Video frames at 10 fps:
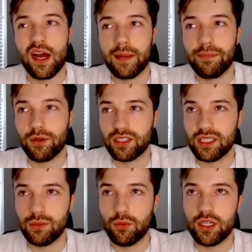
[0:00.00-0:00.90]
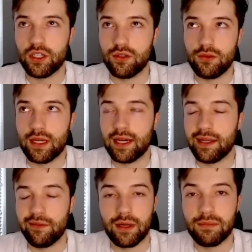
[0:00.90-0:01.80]
I personally wouldn't do
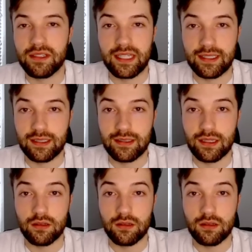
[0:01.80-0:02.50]
that. If I'm the Texans,